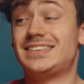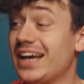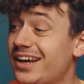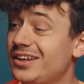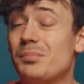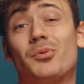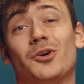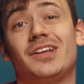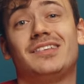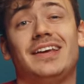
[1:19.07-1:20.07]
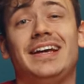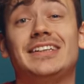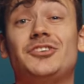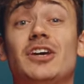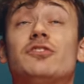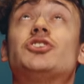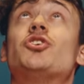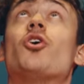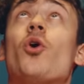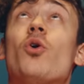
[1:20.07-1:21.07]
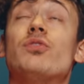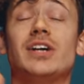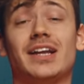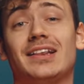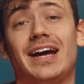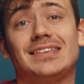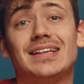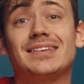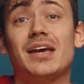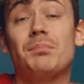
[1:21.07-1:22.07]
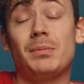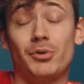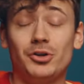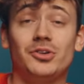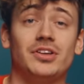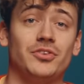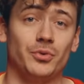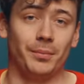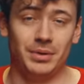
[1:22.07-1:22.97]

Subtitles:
second important thing is that you have a strong overhead light that can be bundled into a